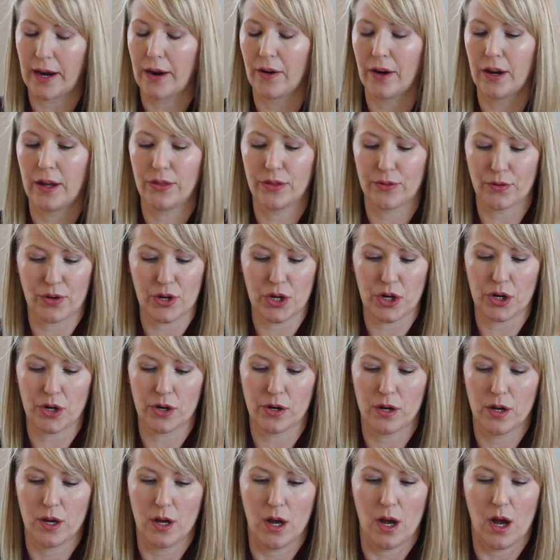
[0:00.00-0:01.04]
errand, throw
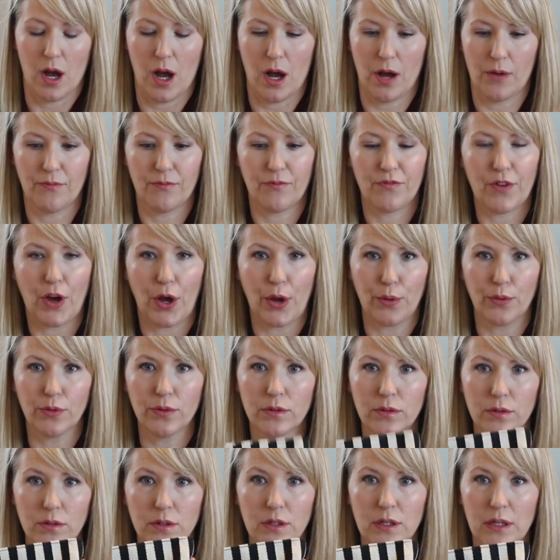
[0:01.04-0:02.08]
your um,
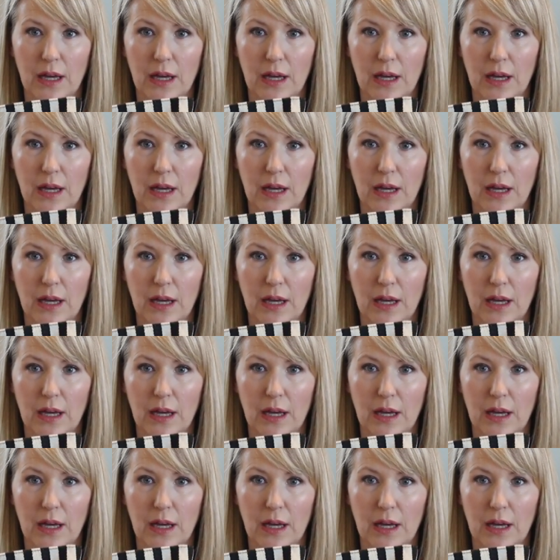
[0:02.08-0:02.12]
phone.